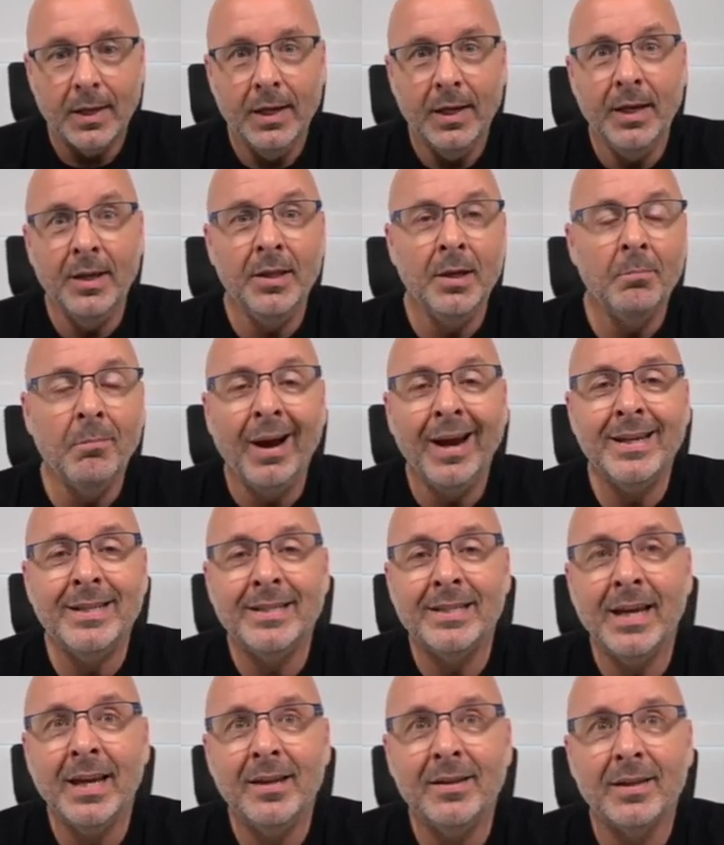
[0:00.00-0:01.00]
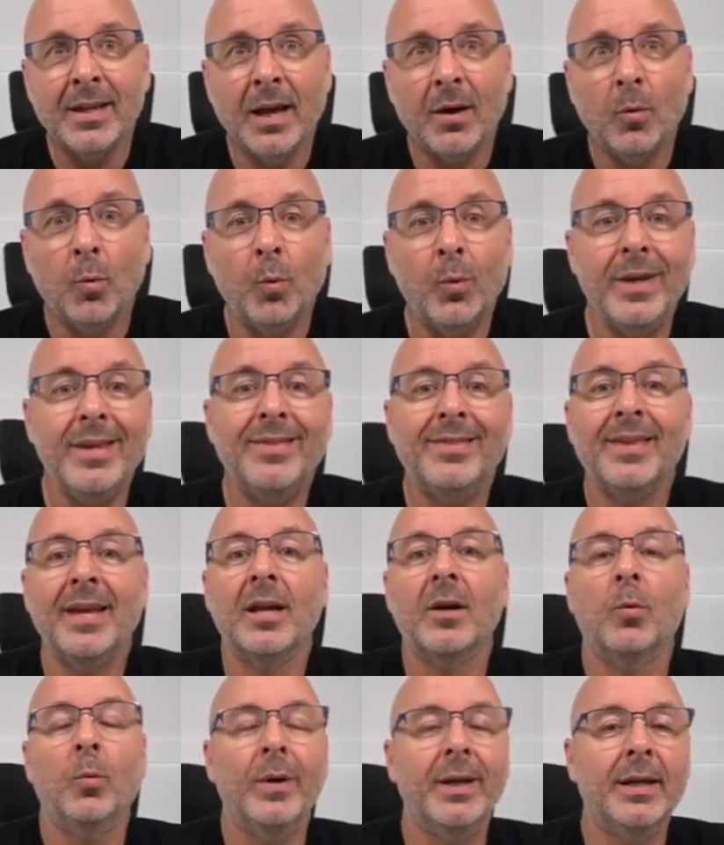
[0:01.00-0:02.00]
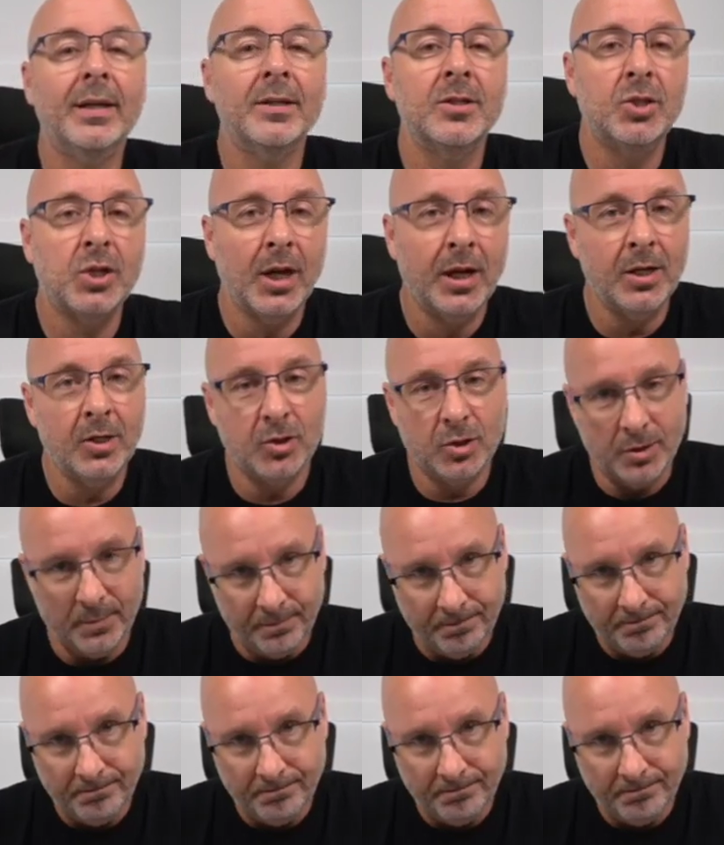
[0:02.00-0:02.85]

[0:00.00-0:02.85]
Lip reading: in the mindset that we think we can change them.